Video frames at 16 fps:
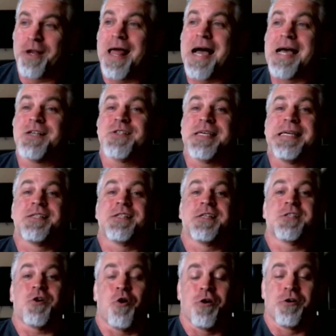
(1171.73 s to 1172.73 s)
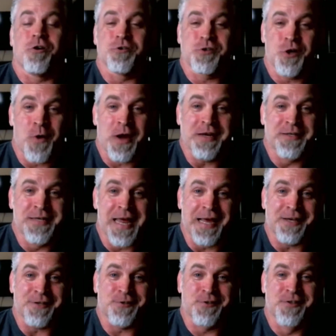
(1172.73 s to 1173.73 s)
realize is it's also a
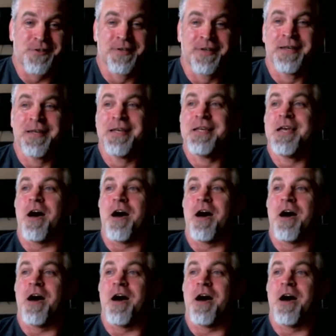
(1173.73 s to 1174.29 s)
test